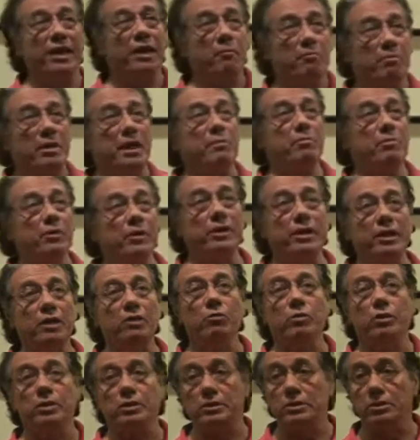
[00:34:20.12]
me. People in here
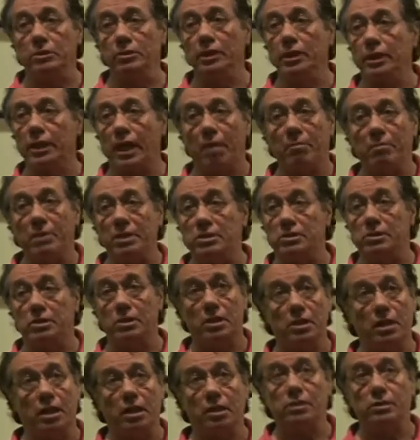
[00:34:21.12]
would really, I mean,
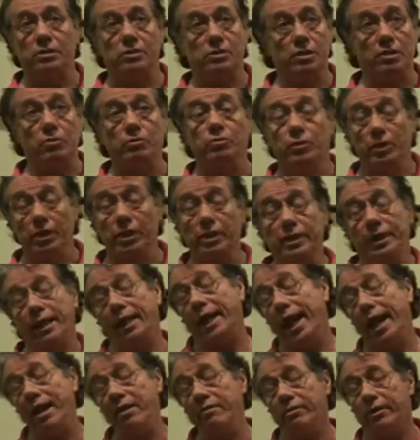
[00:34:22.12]
get, get
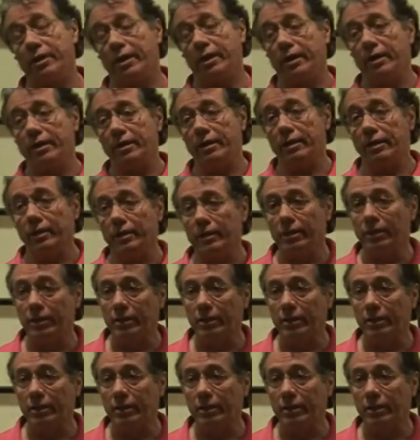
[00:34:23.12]
angry. Right.